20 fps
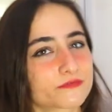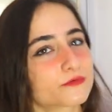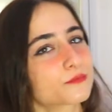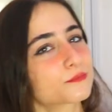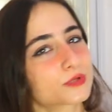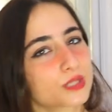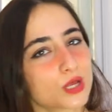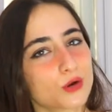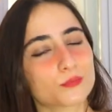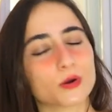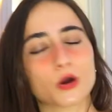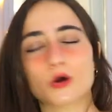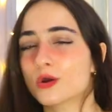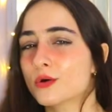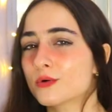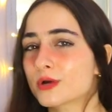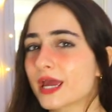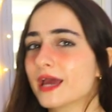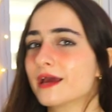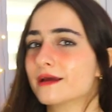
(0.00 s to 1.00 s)
from GLOWMODE.
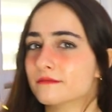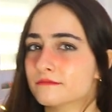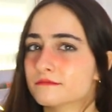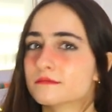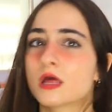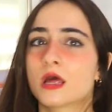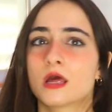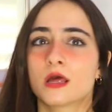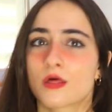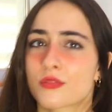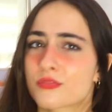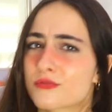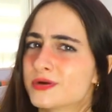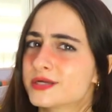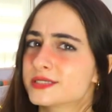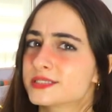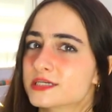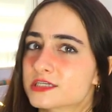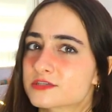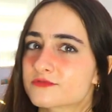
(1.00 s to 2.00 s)
Okay,
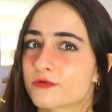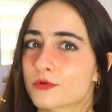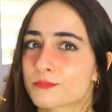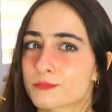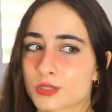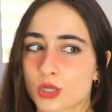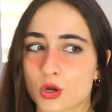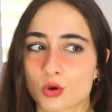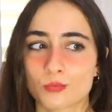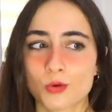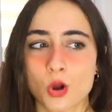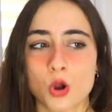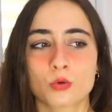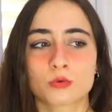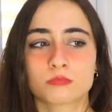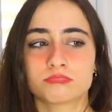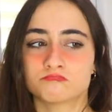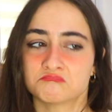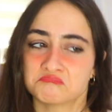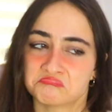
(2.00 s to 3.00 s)
three things from
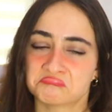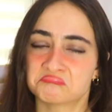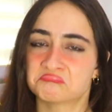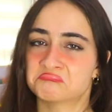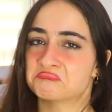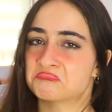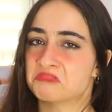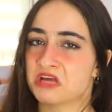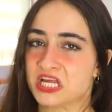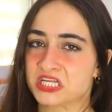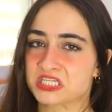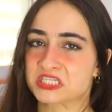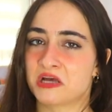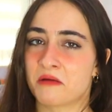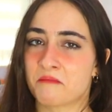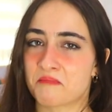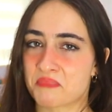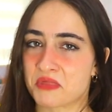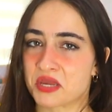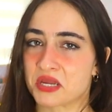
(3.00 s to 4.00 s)
GLOWMODE. It's
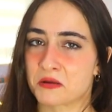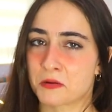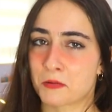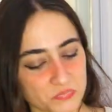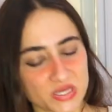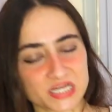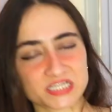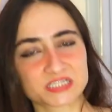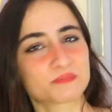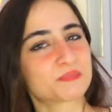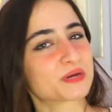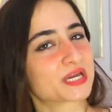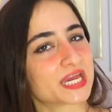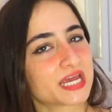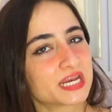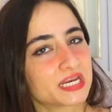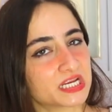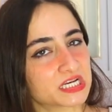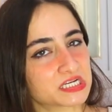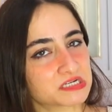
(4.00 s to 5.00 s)
something. It's a
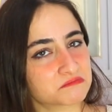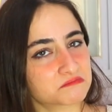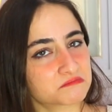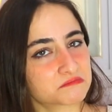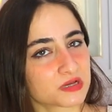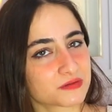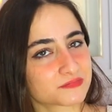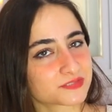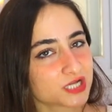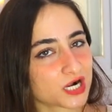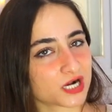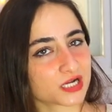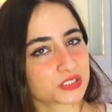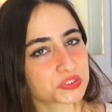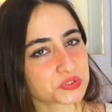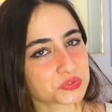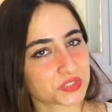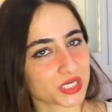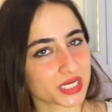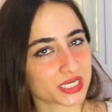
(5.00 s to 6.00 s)
beginning. I'm starting
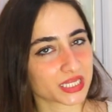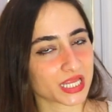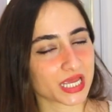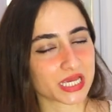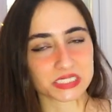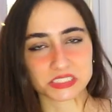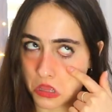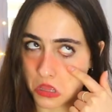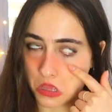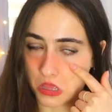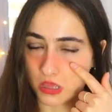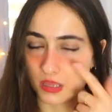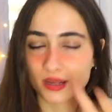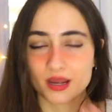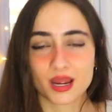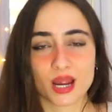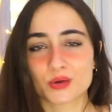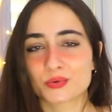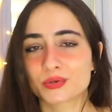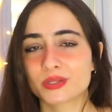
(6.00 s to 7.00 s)
to take less.
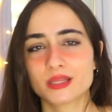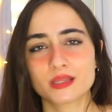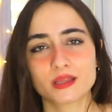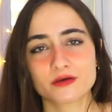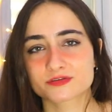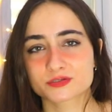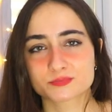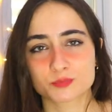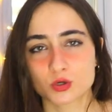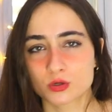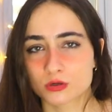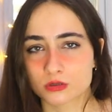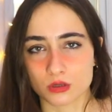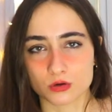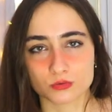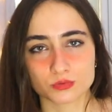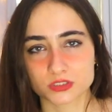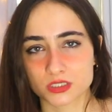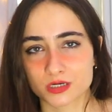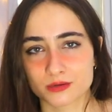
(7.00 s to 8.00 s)
I really love sport
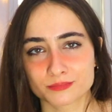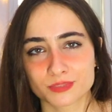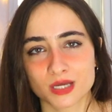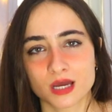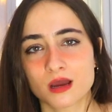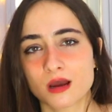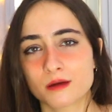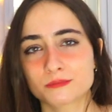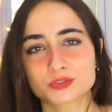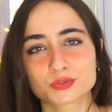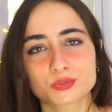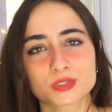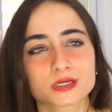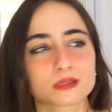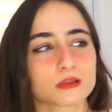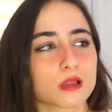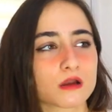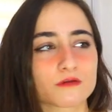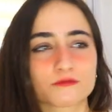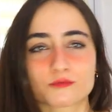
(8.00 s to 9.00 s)
clothes and I'm doing
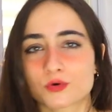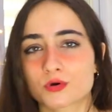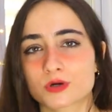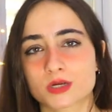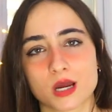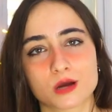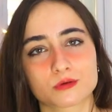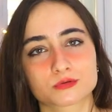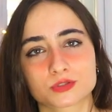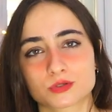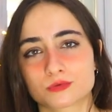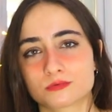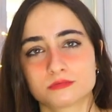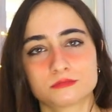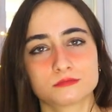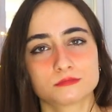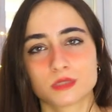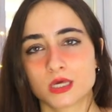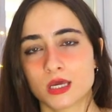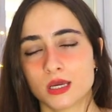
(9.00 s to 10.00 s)
a lot of workout, so
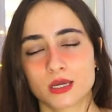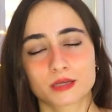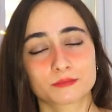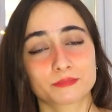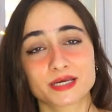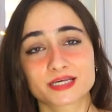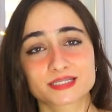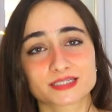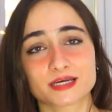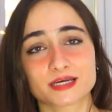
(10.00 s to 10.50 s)
it makes